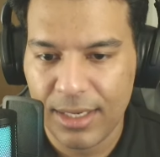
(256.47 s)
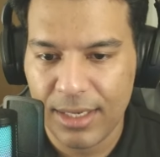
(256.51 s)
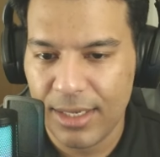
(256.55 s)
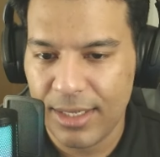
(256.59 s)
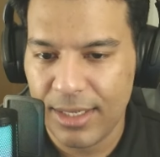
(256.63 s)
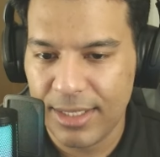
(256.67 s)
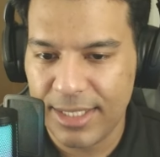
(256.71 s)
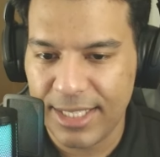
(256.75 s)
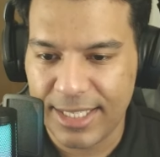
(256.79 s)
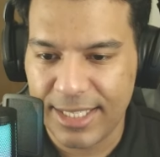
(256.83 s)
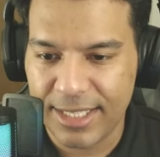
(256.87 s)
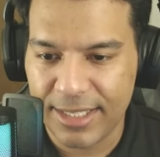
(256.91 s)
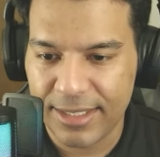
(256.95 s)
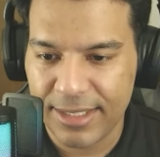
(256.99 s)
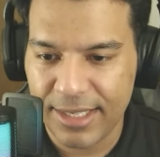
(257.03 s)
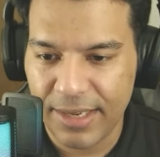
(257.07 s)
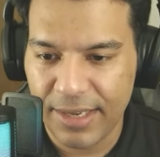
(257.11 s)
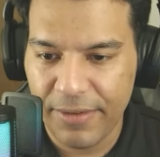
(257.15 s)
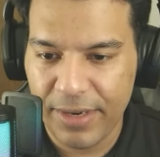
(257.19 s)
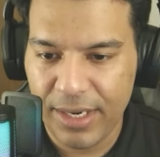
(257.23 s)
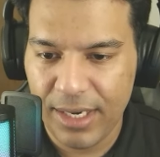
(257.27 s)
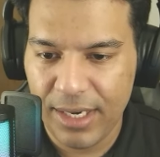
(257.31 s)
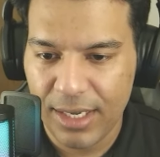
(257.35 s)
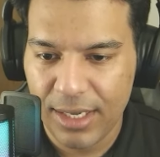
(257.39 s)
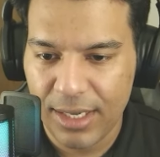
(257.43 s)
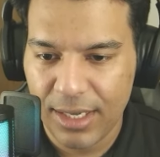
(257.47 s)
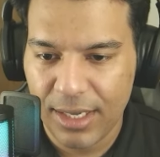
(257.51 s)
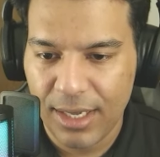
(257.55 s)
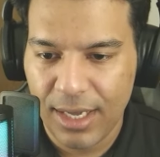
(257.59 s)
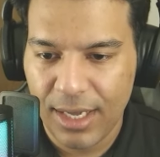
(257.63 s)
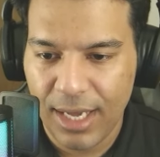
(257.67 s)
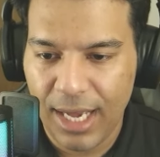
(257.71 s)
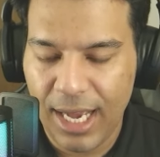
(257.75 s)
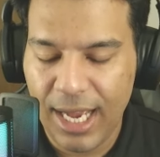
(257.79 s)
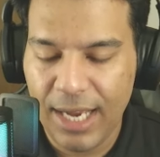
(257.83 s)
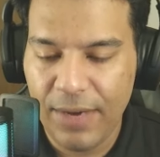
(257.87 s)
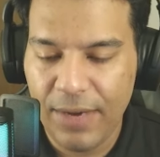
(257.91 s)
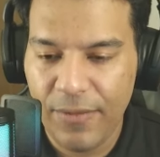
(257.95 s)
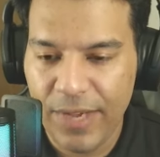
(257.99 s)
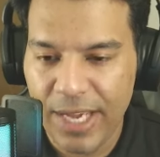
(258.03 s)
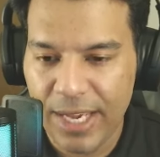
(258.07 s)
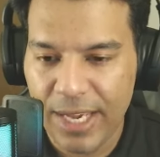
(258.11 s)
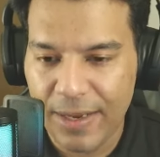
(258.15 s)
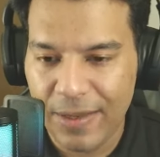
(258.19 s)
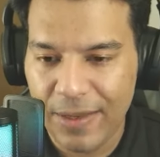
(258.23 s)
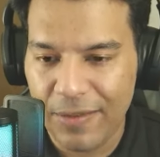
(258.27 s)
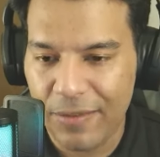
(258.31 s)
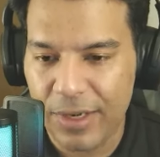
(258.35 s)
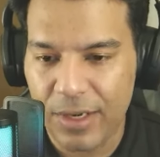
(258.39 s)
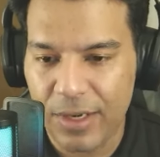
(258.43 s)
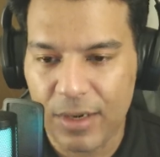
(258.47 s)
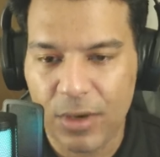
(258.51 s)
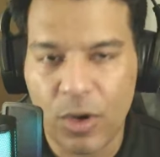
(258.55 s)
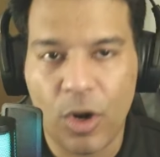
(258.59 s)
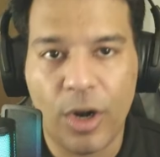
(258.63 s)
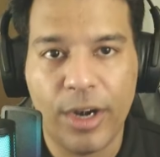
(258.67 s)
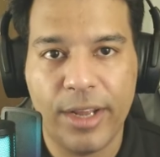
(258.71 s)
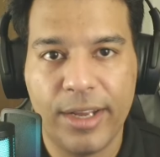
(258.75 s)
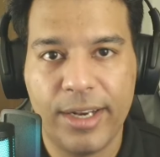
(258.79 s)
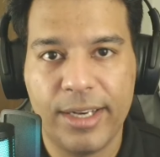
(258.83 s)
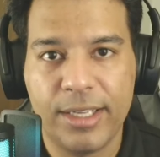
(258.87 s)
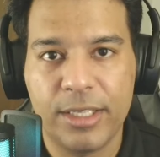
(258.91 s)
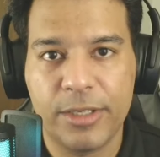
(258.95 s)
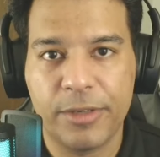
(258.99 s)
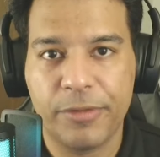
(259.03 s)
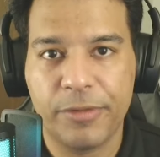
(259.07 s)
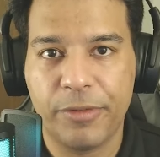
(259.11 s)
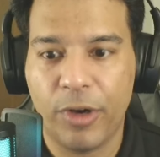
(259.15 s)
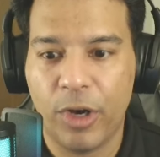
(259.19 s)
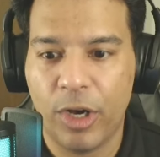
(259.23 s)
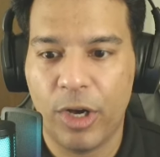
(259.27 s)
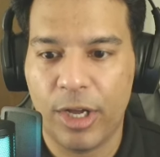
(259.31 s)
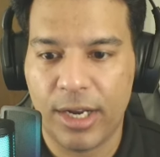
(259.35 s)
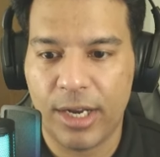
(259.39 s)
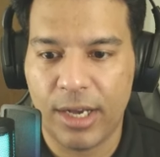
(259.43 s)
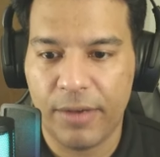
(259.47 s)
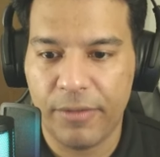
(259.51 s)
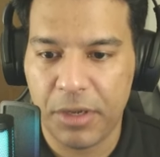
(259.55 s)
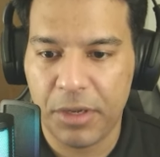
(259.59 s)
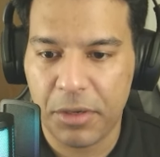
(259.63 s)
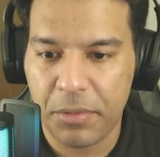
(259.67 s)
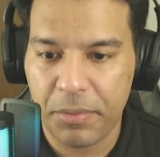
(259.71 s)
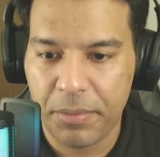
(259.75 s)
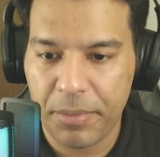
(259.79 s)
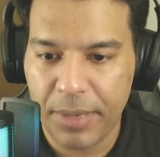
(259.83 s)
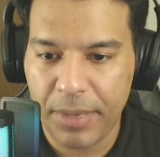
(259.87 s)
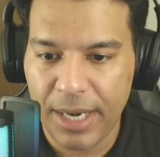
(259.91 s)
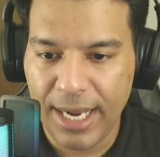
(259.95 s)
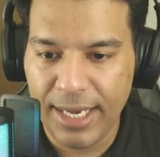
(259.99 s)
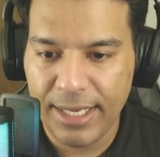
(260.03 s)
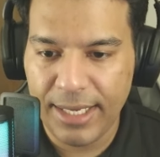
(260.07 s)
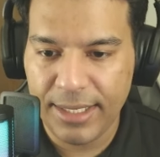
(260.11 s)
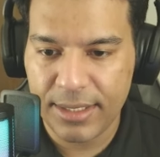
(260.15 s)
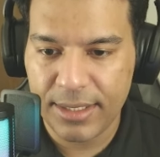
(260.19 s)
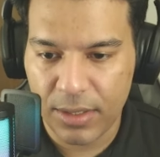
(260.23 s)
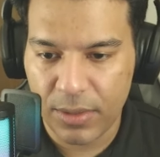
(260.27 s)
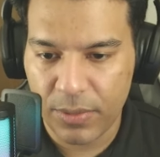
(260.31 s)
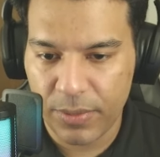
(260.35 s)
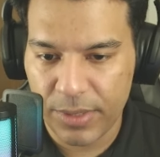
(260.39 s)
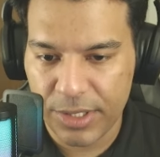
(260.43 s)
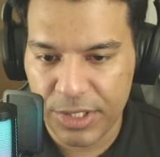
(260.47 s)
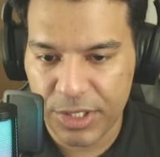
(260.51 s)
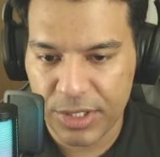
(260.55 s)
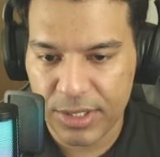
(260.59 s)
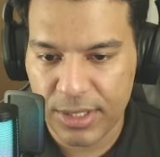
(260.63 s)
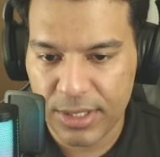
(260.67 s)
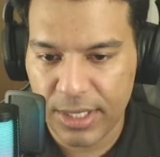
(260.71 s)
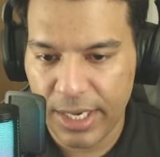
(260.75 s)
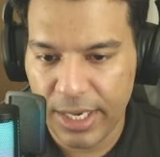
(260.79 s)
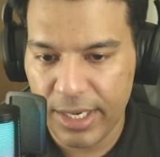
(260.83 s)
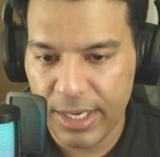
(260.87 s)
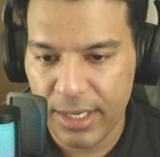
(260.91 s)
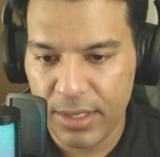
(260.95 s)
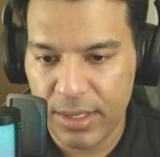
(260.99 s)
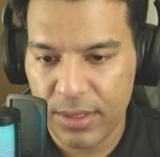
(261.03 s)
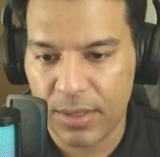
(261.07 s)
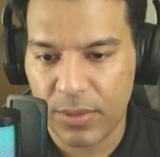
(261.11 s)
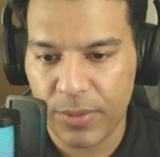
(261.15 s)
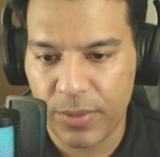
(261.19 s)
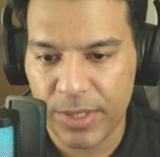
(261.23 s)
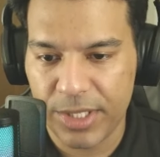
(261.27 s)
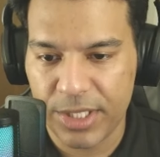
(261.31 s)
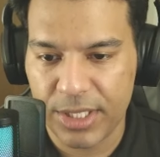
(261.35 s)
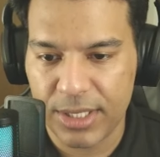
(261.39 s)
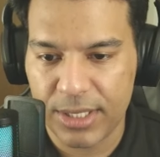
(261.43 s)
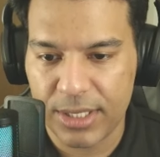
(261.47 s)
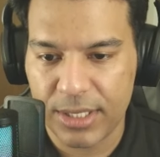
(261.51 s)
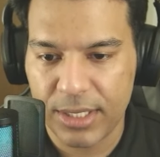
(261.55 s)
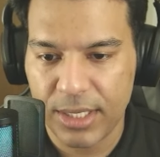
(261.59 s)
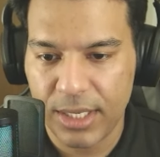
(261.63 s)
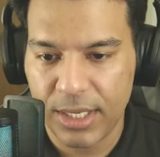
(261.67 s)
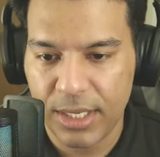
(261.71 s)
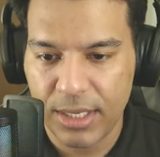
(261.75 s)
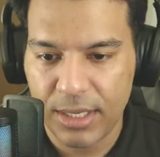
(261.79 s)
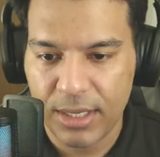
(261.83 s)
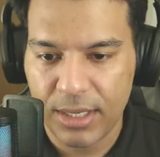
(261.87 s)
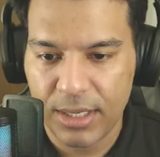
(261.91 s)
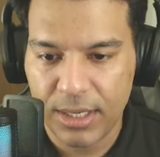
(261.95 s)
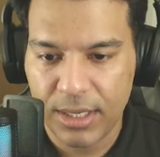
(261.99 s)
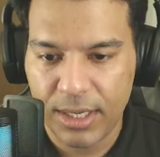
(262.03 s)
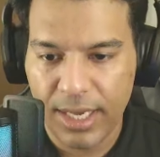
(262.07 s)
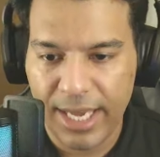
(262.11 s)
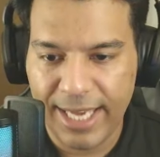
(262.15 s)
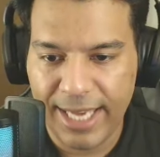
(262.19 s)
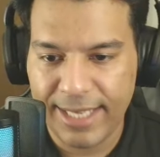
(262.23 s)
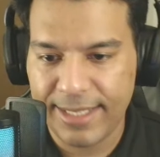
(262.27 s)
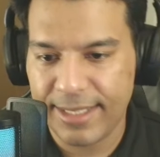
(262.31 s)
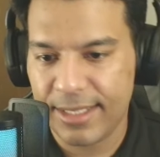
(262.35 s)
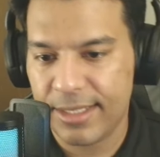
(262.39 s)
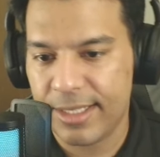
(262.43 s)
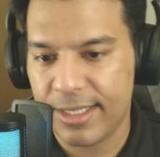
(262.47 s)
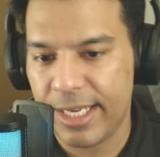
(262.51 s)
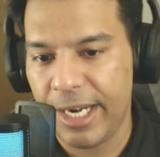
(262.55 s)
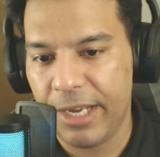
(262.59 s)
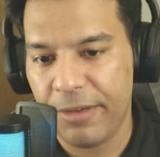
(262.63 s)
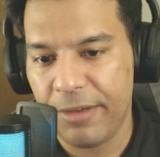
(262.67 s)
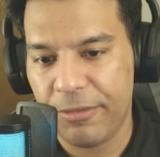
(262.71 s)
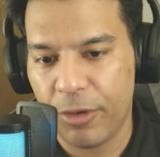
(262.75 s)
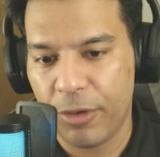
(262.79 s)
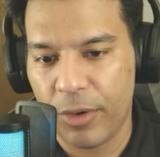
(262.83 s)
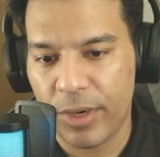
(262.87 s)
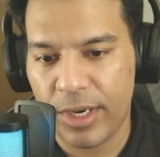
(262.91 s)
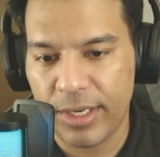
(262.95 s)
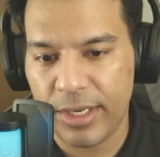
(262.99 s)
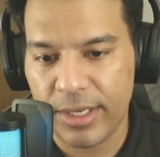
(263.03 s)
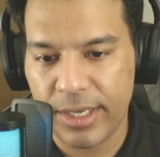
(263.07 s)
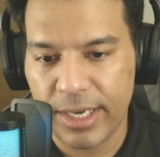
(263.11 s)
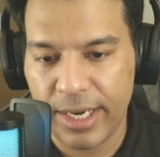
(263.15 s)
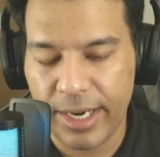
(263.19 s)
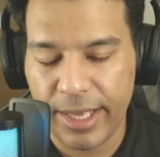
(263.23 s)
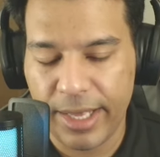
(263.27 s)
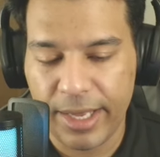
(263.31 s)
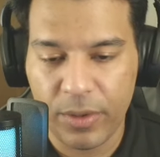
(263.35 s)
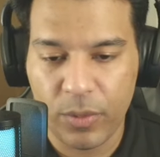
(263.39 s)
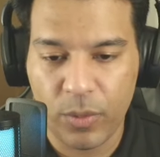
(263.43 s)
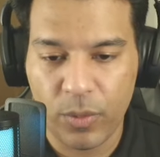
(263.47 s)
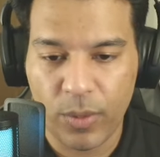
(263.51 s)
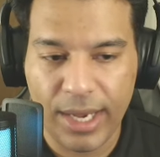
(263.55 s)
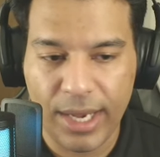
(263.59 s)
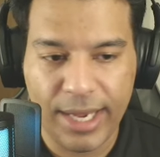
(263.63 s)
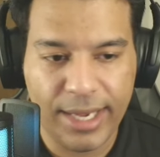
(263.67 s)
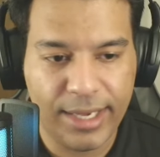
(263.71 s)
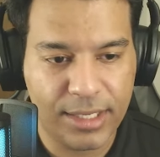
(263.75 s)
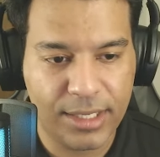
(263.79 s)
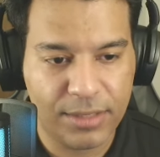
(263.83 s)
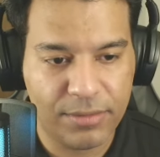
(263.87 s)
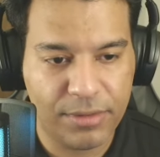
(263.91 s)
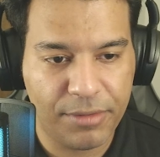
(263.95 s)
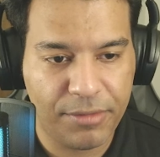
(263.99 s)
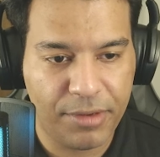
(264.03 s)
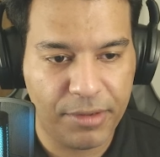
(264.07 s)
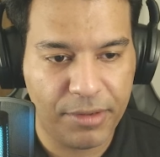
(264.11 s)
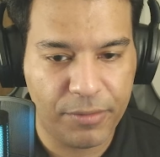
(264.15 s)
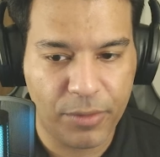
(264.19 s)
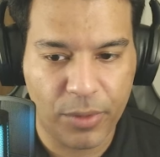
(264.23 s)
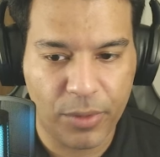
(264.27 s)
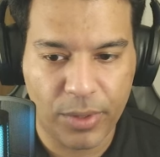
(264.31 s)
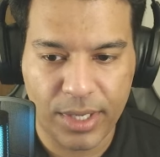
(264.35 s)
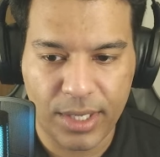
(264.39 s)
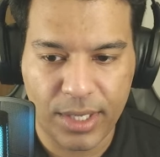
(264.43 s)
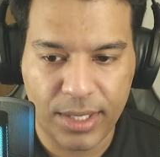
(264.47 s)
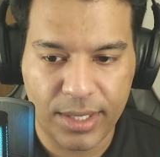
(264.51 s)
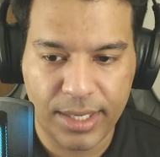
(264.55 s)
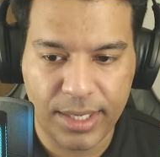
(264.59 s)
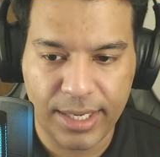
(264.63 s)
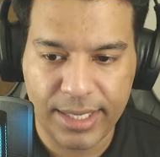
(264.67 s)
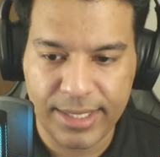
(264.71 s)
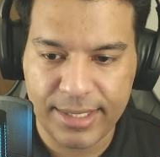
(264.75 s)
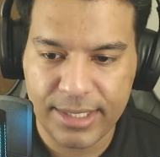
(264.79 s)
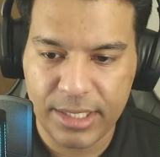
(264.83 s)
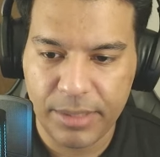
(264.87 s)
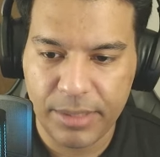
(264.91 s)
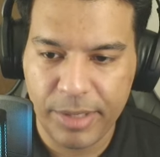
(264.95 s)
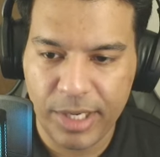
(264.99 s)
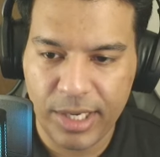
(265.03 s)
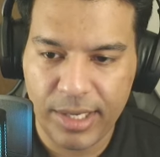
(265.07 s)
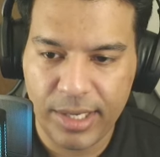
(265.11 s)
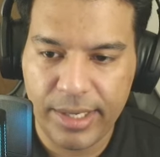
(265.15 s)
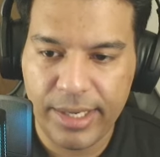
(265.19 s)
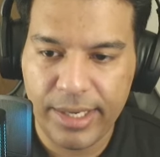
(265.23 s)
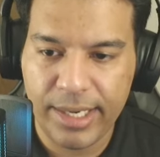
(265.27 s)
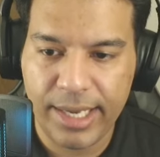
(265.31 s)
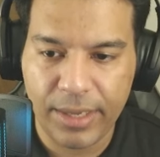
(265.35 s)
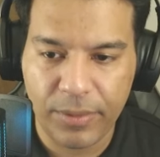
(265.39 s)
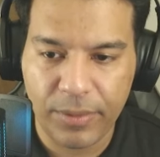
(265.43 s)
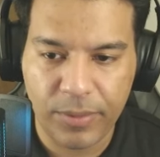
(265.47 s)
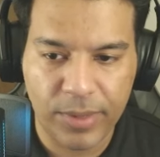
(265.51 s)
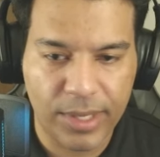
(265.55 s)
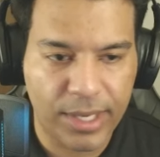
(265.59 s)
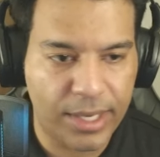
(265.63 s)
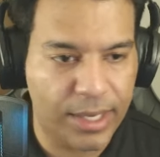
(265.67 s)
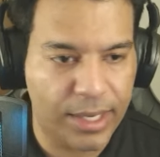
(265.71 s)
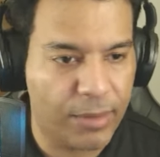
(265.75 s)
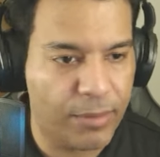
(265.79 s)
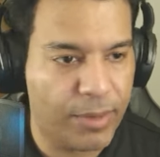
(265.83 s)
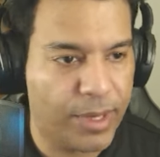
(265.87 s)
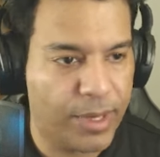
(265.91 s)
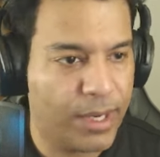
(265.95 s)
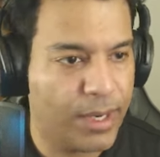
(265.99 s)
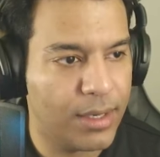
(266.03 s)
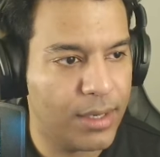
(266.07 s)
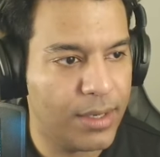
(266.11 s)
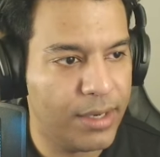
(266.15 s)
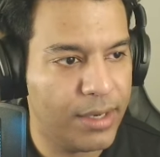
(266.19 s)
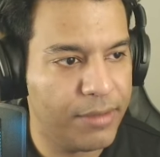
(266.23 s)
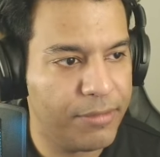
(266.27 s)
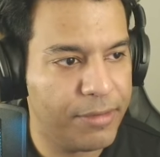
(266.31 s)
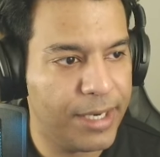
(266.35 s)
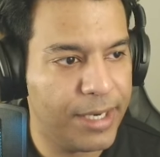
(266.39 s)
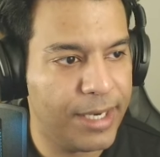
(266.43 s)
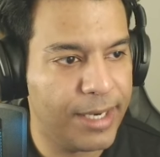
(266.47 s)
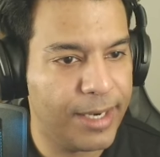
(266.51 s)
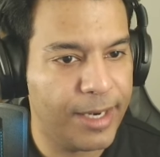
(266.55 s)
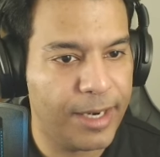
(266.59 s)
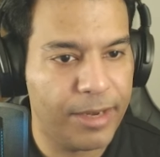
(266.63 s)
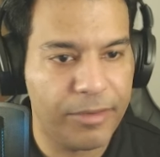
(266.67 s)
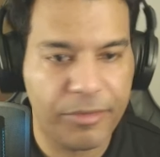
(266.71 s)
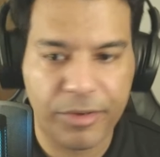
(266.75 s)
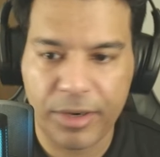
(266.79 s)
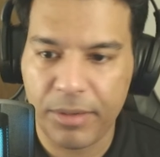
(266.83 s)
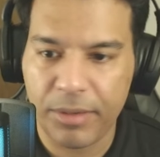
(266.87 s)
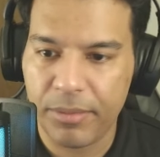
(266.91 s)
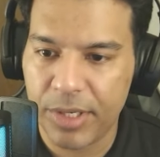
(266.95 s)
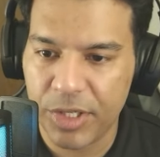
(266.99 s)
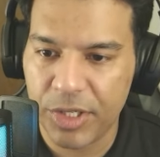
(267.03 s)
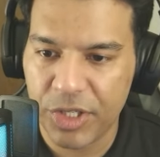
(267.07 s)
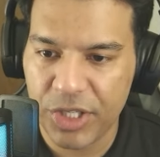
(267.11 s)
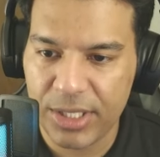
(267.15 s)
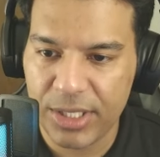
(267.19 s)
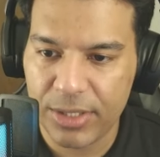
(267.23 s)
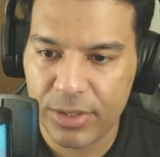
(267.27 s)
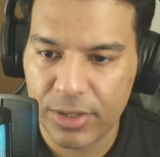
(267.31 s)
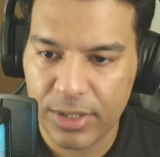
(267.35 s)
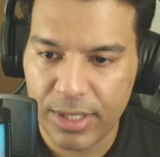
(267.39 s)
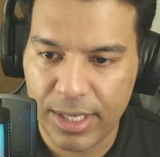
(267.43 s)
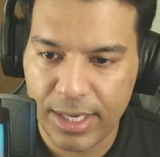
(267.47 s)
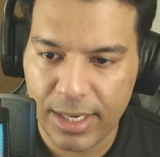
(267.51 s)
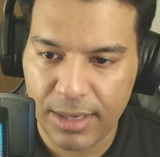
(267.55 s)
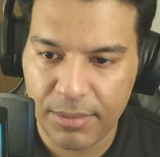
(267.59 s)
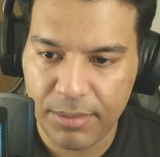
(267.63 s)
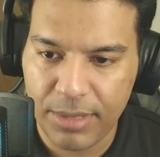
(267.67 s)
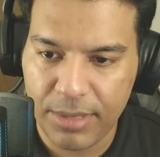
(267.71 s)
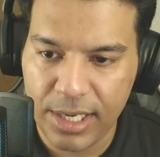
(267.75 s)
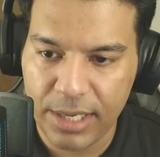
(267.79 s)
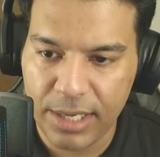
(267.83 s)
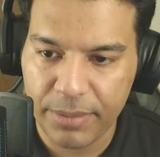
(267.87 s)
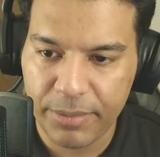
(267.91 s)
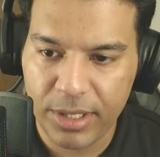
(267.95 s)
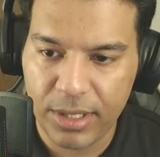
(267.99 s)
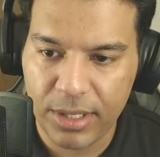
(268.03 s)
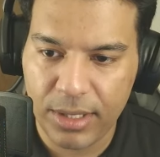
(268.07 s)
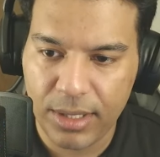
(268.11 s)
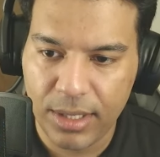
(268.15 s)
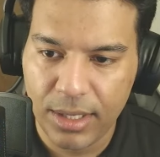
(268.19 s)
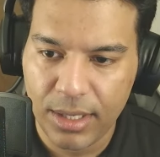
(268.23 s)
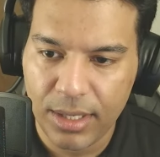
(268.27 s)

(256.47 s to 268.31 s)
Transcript: 67. And we are given the coordinates for our prize, which is here, which is X is 8400 and Y is 5400. And similarly, like, we are given different machines. So there are multiple